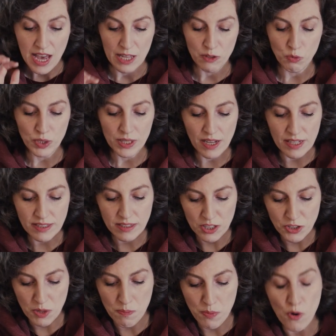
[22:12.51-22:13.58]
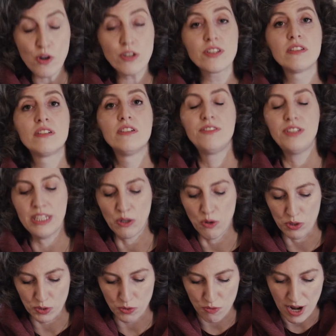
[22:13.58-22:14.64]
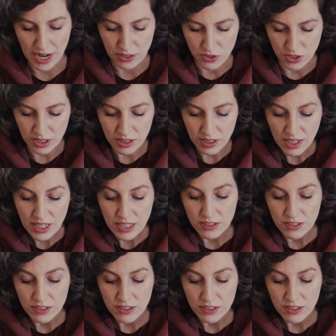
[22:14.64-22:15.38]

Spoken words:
And without such a personal deconstruction,